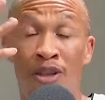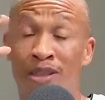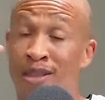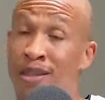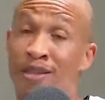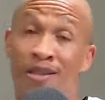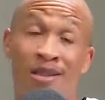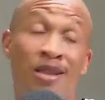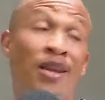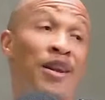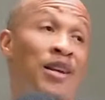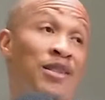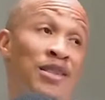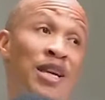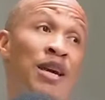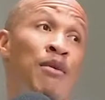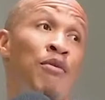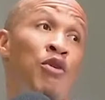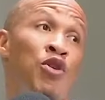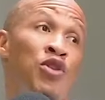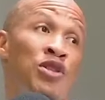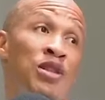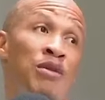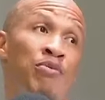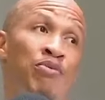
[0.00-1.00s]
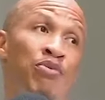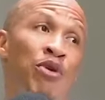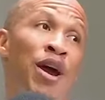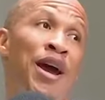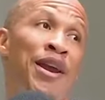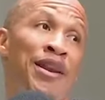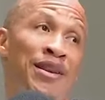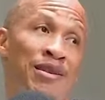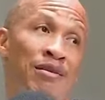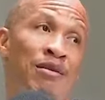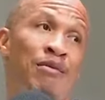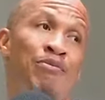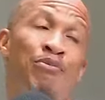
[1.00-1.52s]
a serious game because pride,
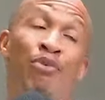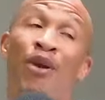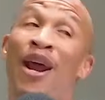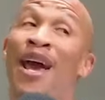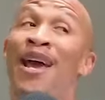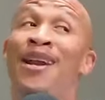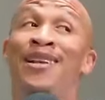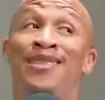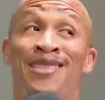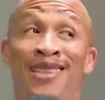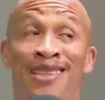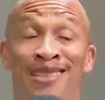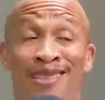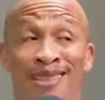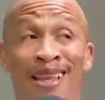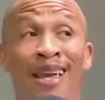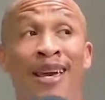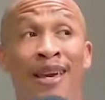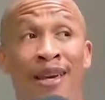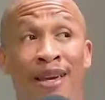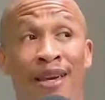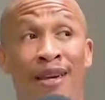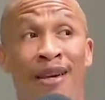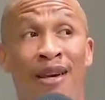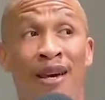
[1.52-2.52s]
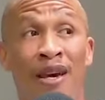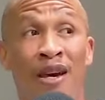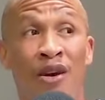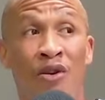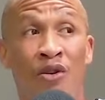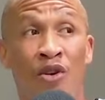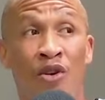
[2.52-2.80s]
pride is at stake. Yeah. When